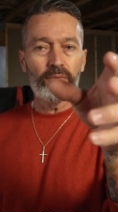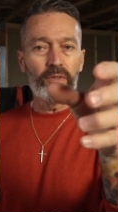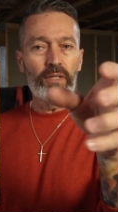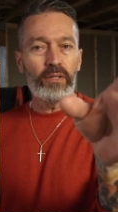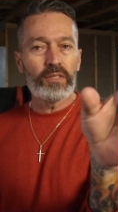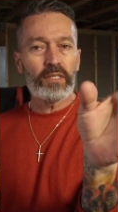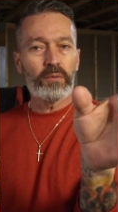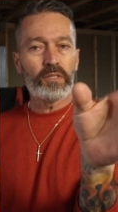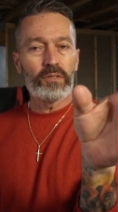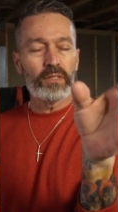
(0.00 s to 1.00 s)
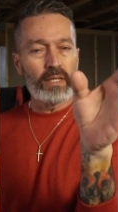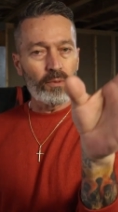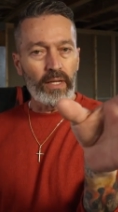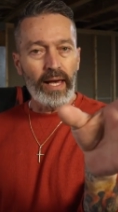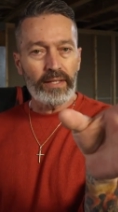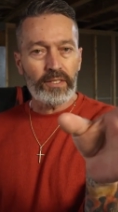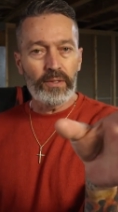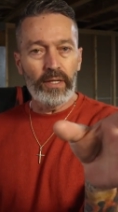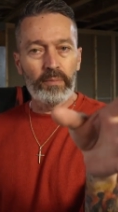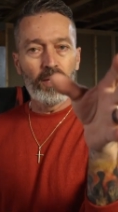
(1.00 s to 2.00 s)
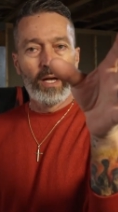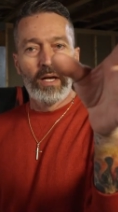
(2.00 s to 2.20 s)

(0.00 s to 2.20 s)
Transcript: if you noticed, I was using a relaxed grip.